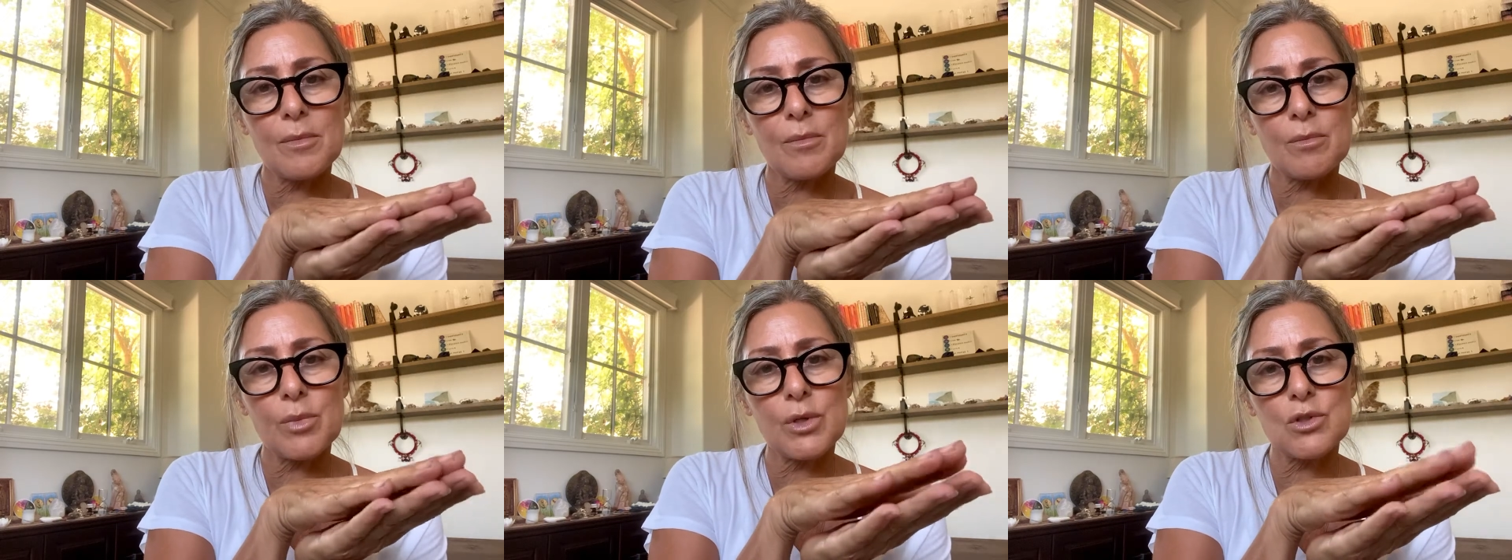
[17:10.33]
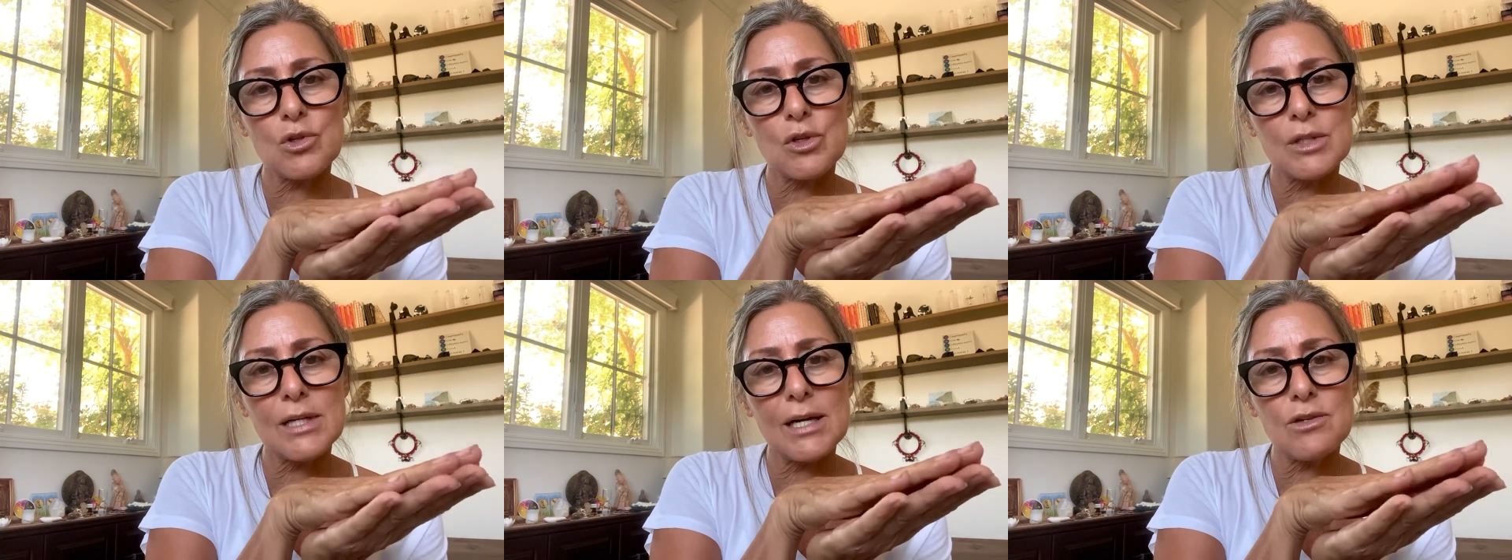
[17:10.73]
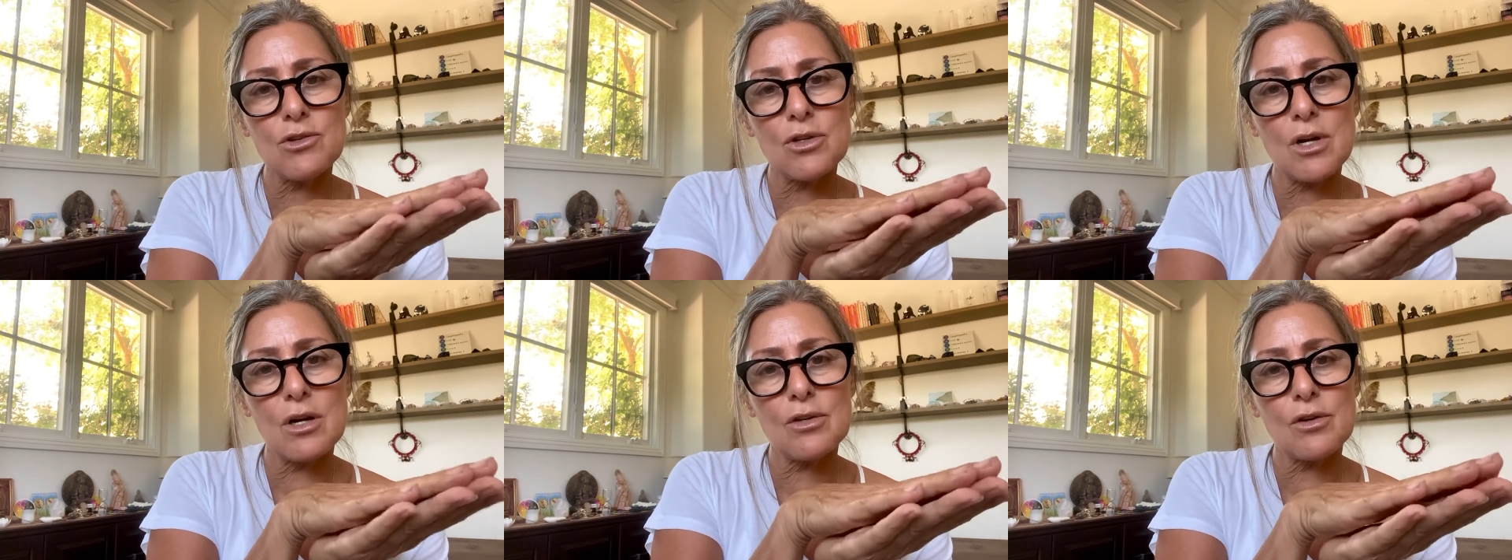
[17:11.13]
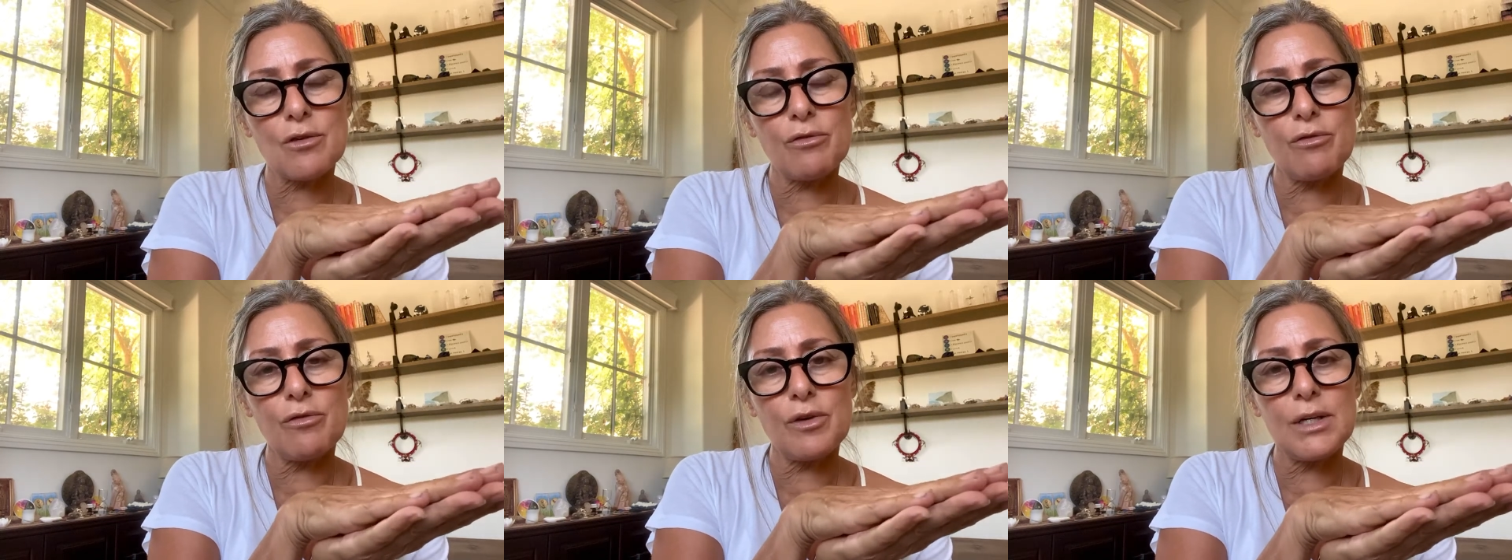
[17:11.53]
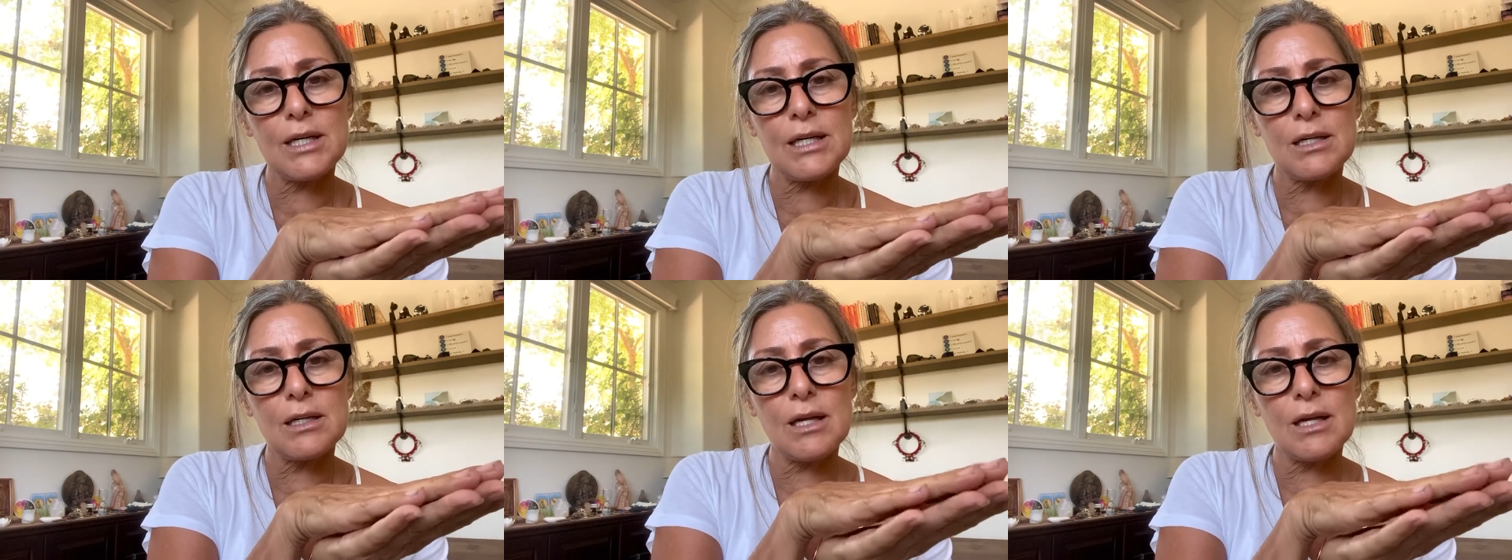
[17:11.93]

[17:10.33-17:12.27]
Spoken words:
put your attention on your feet